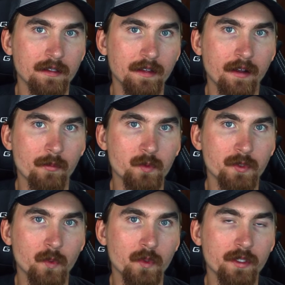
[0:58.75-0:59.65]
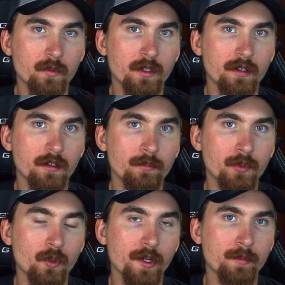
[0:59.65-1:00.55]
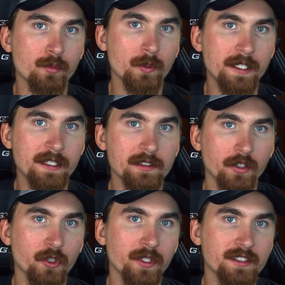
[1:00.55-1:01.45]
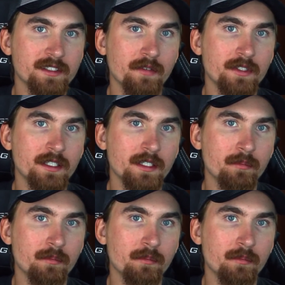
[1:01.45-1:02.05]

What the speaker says: that comes with 21 programmable keys, including 17